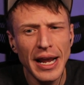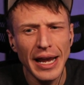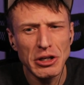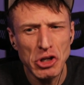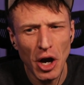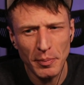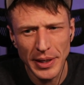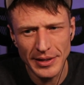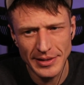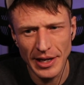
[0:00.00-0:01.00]
and not
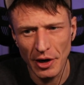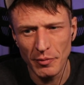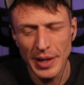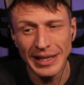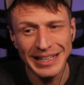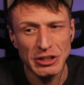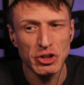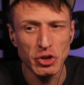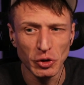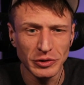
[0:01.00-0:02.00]
because they have been
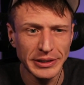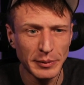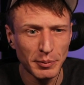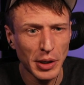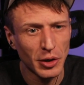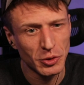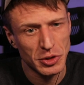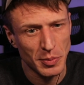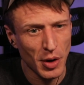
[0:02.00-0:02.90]
externally imposed